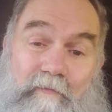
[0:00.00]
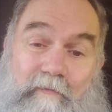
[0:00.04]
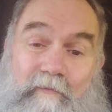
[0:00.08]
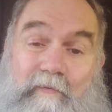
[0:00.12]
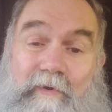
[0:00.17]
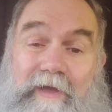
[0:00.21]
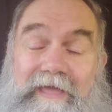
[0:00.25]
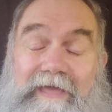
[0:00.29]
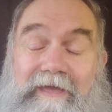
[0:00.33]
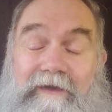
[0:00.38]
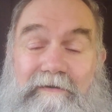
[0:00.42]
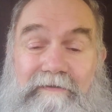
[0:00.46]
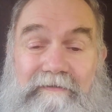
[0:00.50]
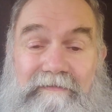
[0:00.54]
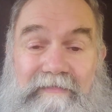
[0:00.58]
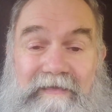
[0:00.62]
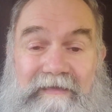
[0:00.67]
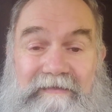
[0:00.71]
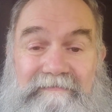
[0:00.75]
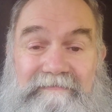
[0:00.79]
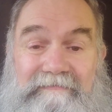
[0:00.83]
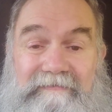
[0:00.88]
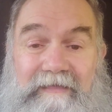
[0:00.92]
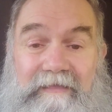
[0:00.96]
we go to
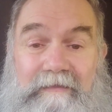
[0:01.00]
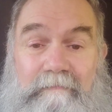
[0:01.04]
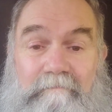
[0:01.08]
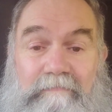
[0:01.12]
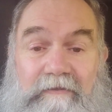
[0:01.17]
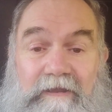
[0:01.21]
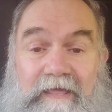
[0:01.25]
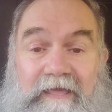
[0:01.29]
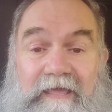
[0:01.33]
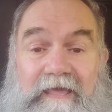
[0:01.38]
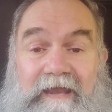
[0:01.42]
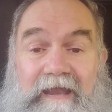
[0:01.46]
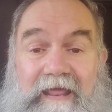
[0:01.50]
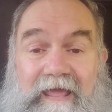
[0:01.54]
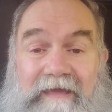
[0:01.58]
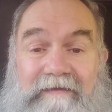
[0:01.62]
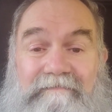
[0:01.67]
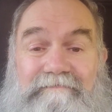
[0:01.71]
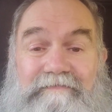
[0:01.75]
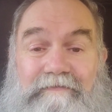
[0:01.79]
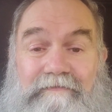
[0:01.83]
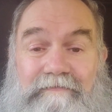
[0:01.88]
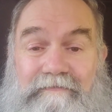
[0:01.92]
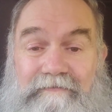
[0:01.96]
that same plant
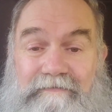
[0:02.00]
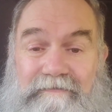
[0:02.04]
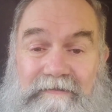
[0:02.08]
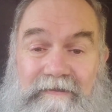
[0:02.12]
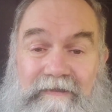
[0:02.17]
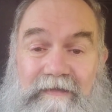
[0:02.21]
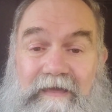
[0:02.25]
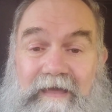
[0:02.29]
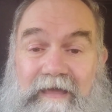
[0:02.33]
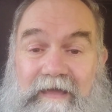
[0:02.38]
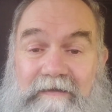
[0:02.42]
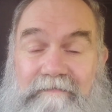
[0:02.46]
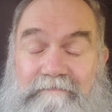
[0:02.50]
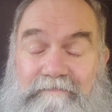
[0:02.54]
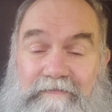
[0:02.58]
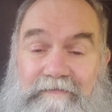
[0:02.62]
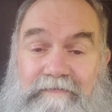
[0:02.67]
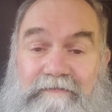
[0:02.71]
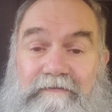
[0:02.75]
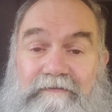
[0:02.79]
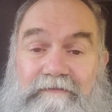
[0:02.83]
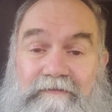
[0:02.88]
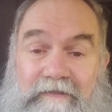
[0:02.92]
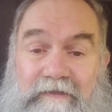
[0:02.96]
after they're
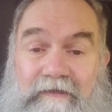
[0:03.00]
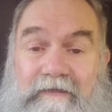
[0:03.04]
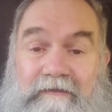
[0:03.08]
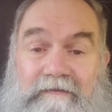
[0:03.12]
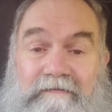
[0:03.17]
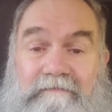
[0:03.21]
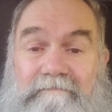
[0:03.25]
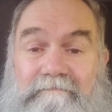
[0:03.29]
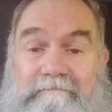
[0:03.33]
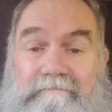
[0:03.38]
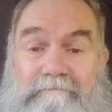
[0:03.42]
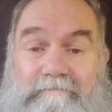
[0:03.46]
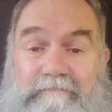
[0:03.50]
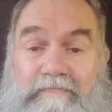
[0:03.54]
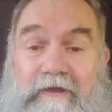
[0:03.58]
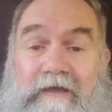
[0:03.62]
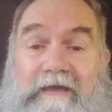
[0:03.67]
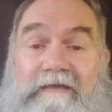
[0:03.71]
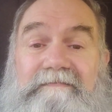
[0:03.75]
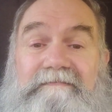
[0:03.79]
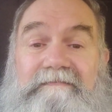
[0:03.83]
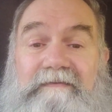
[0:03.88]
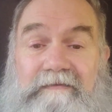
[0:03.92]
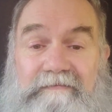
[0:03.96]
done
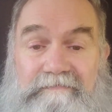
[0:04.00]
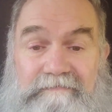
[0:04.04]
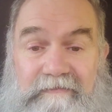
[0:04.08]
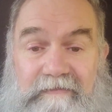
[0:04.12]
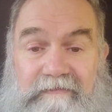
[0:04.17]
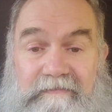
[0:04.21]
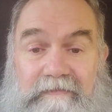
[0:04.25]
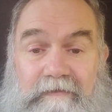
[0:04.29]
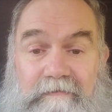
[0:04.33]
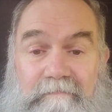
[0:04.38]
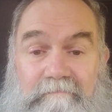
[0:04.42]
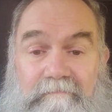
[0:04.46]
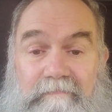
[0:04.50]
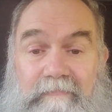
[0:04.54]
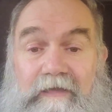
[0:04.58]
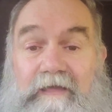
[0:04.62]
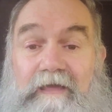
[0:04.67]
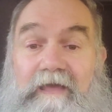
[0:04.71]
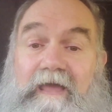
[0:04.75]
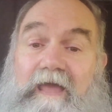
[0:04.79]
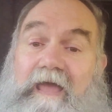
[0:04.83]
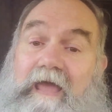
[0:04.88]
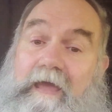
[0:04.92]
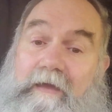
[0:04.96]
processing them,
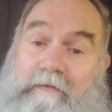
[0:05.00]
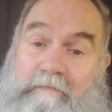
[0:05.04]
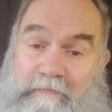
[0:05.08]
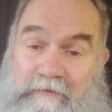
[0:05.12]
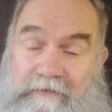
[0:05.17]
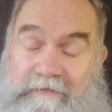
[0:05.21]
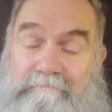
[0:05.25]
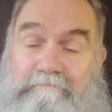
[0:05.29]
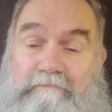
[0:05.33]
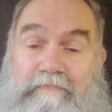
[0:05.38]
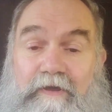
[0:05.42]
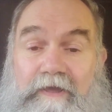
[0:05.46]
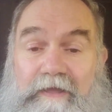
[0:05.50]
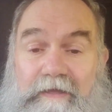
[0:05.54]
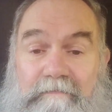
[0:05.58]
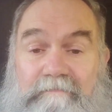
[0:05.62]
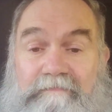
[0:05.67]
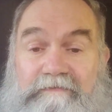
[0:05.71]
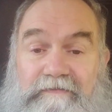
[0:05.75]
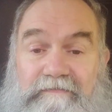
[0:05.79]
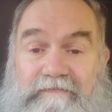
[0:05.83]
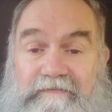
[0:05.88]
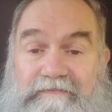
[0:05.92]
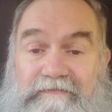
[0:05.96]
and we bring
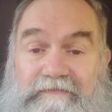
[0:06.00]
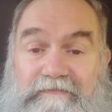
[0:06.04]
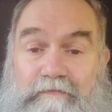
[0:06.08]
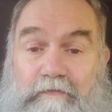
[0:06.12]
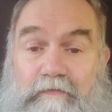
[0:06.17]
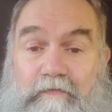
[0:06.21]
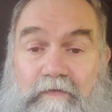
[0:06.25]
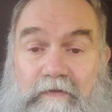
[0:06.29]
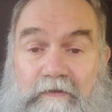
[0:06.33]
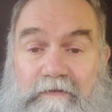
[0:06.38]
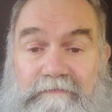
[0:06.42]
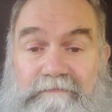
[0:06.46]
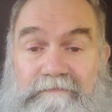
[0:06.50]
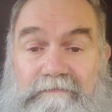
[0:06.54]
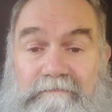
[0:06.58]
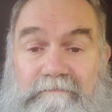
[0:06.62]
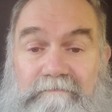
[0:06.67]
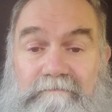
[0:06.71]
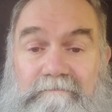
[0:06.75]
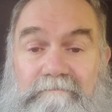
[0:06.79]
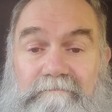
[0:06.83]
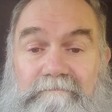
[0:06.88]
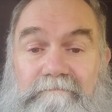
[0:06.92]
them to the stores.